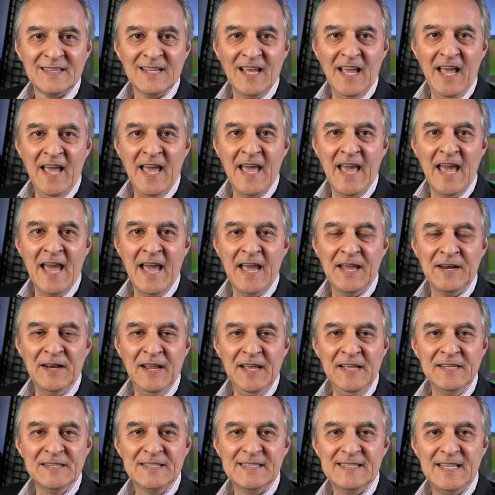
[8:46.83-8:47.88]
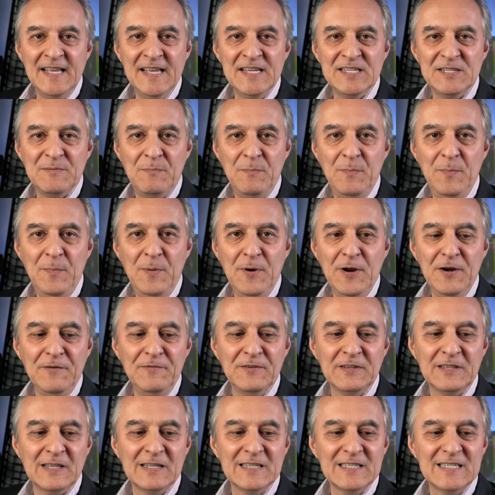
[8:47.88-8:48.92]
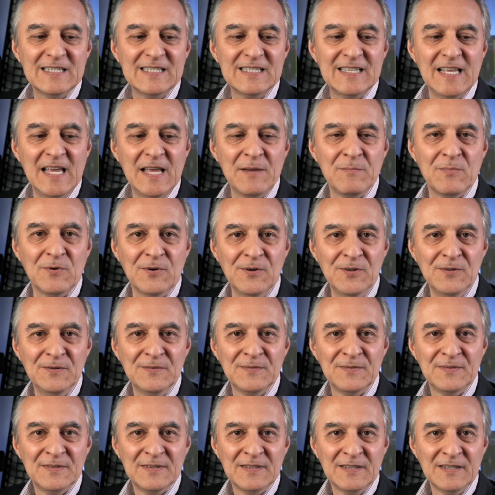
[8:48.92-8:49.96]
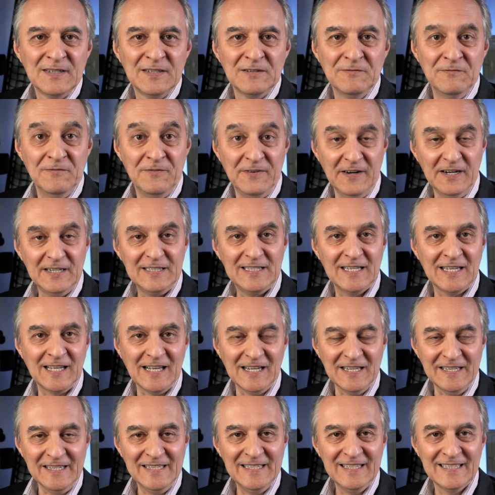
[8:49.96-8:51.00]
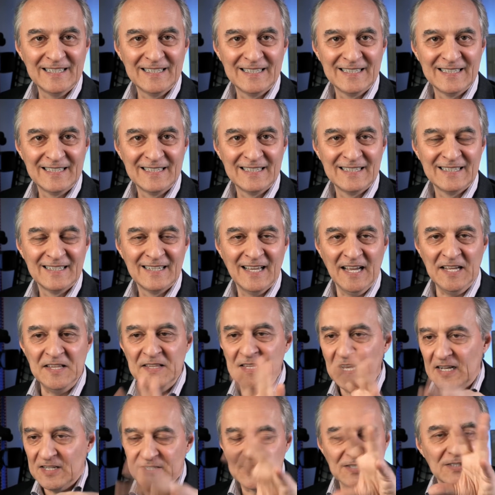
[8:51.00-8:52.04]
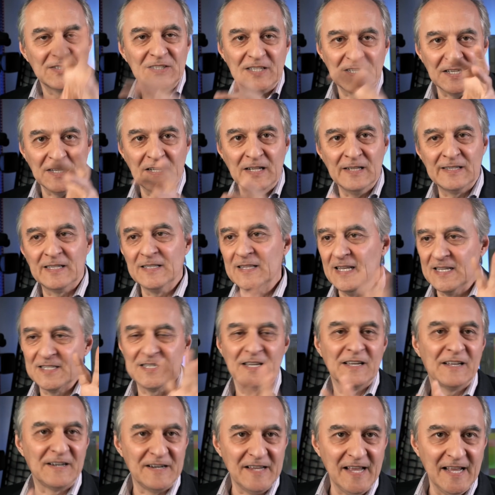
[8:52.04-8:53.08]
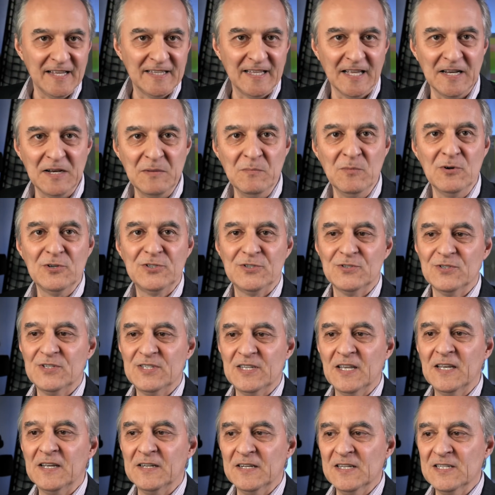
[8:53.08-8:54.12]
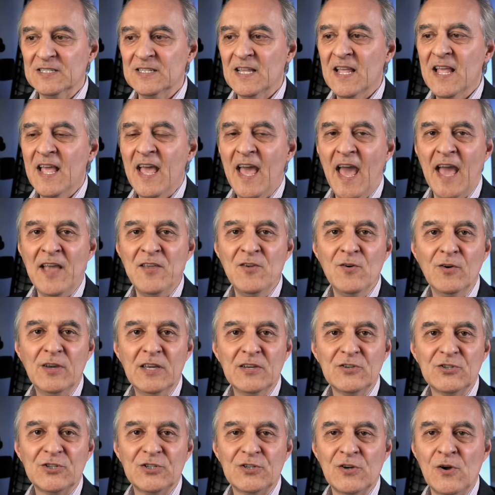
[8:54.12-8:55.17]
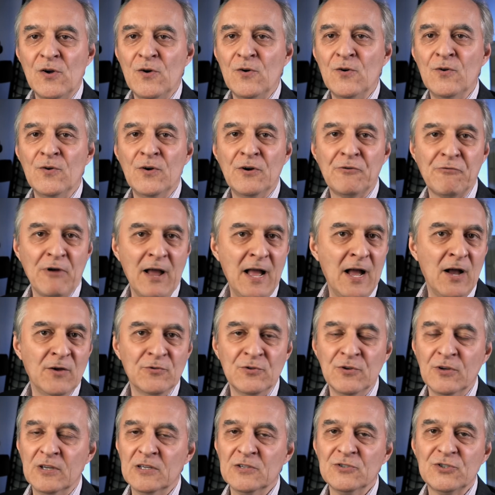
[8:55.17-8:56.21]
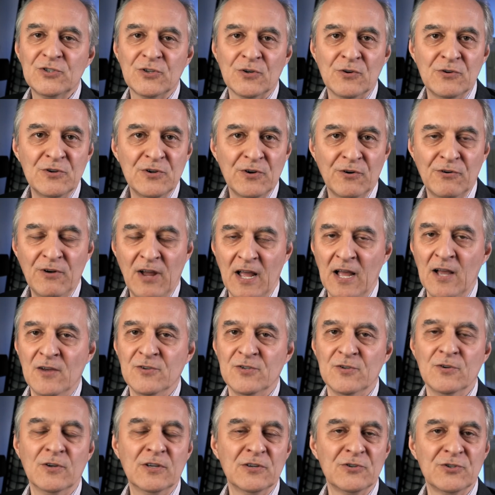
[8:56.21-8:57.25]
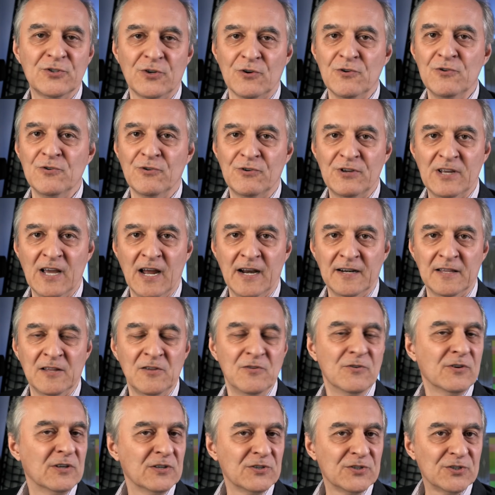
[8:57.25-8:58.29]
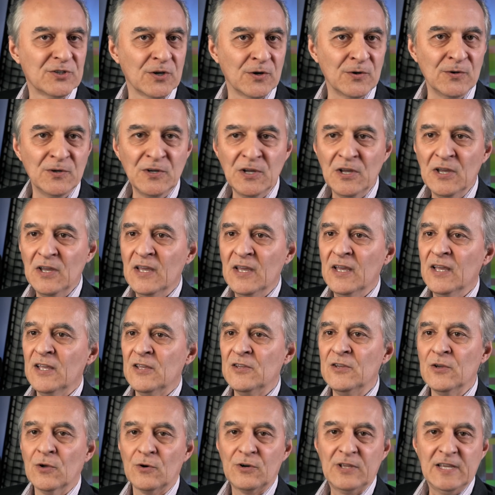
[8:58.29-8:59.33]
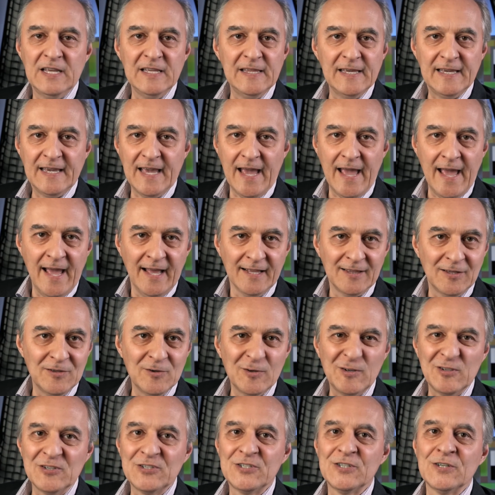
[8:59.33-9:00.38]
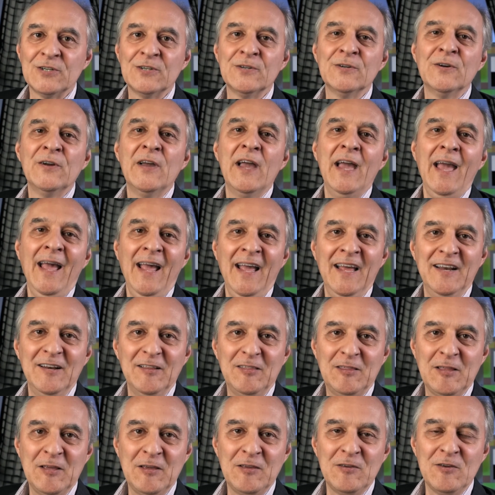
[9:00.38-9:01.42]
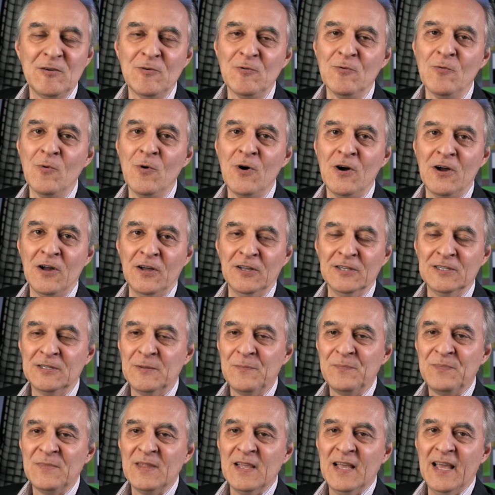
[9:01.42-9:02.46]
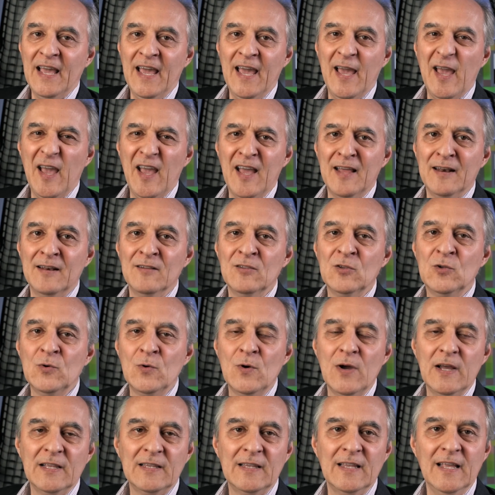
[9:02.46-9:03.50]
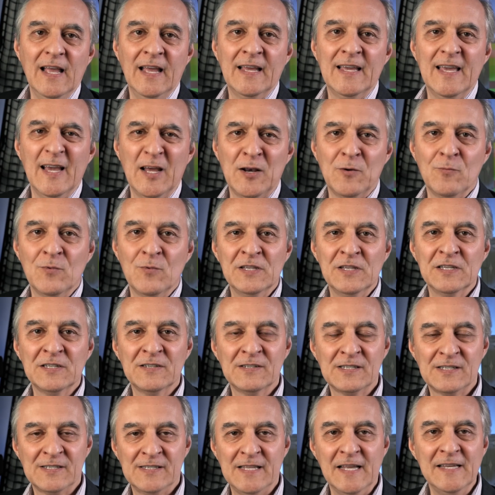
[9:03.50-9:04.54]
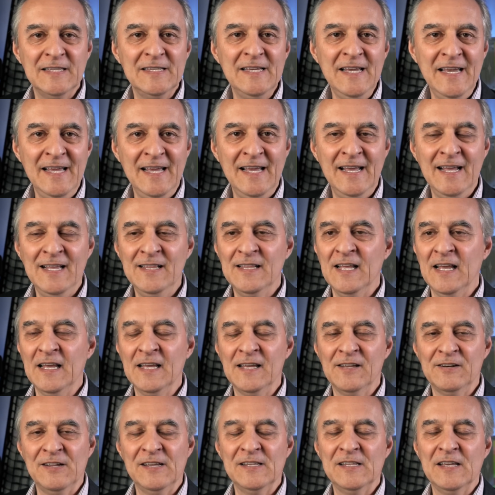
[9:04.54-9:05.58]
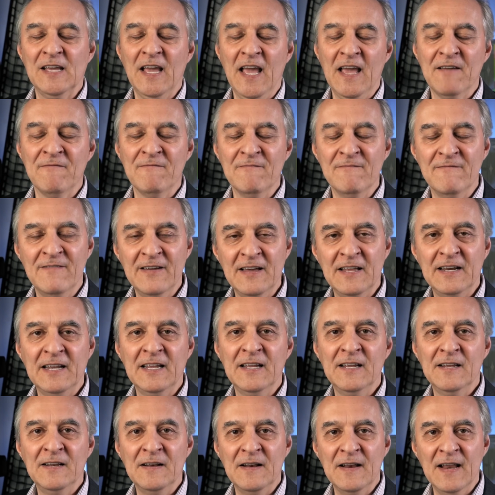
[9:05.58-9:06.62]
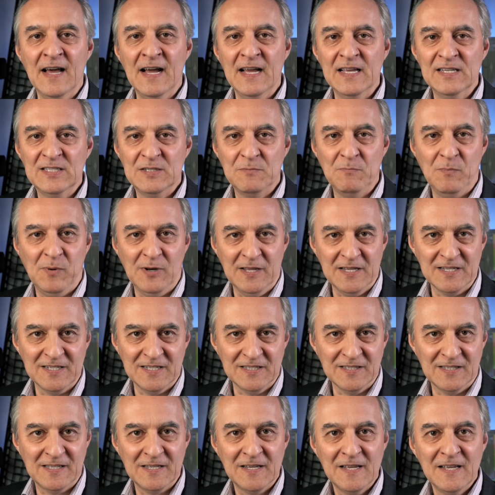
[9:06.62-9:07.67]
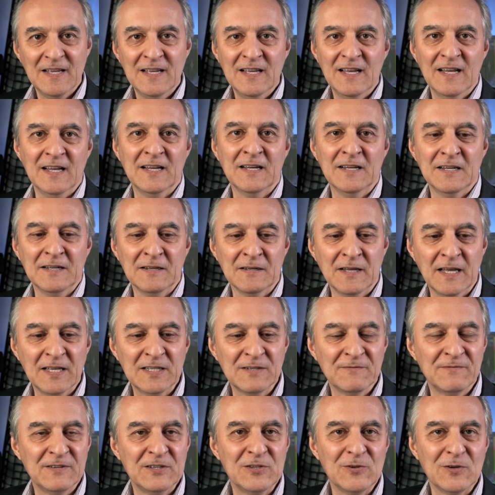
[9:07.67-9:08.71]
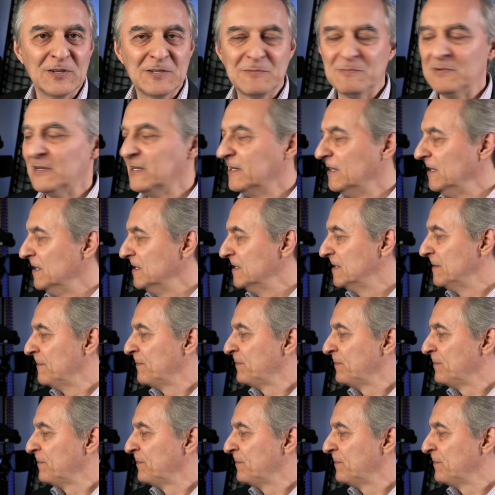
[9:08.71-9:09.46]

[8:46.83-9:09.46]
and it stays perfectly stable vertically. It doesn't tilt, it doesn't create any motion sickness, and you can show around, you can show your house, you can show your garden, you can show your kitty cat, you can show anything you want, and do it again steady hand and creating a very nice, pleasant video experience.